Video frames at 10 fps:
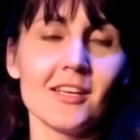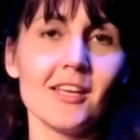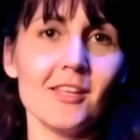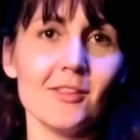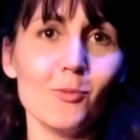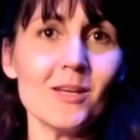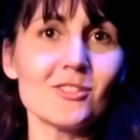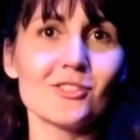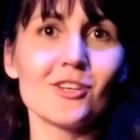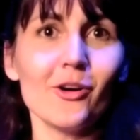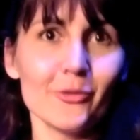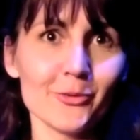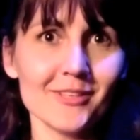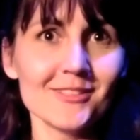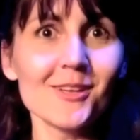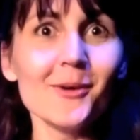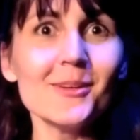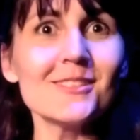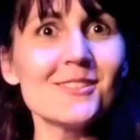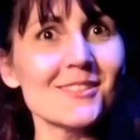in the witch's cauldron. So
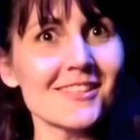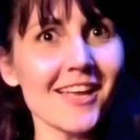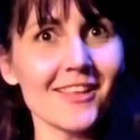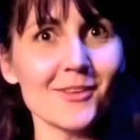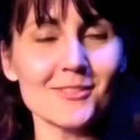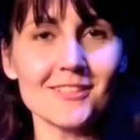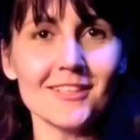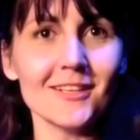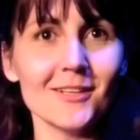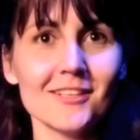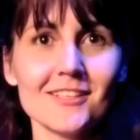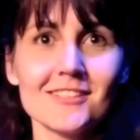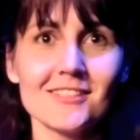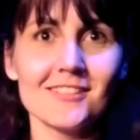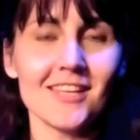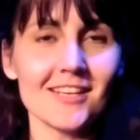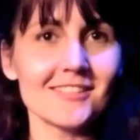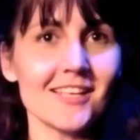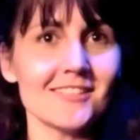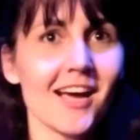it's just like those little things
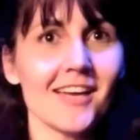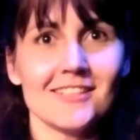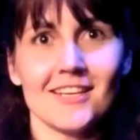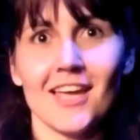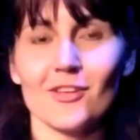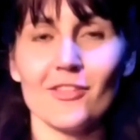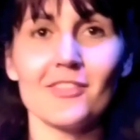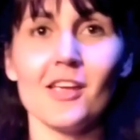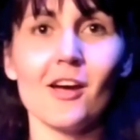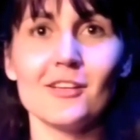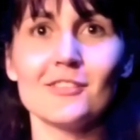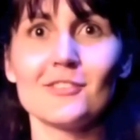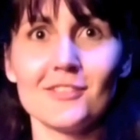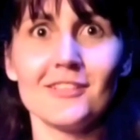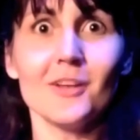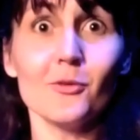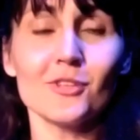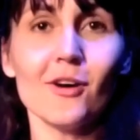that tie together that the audience goes,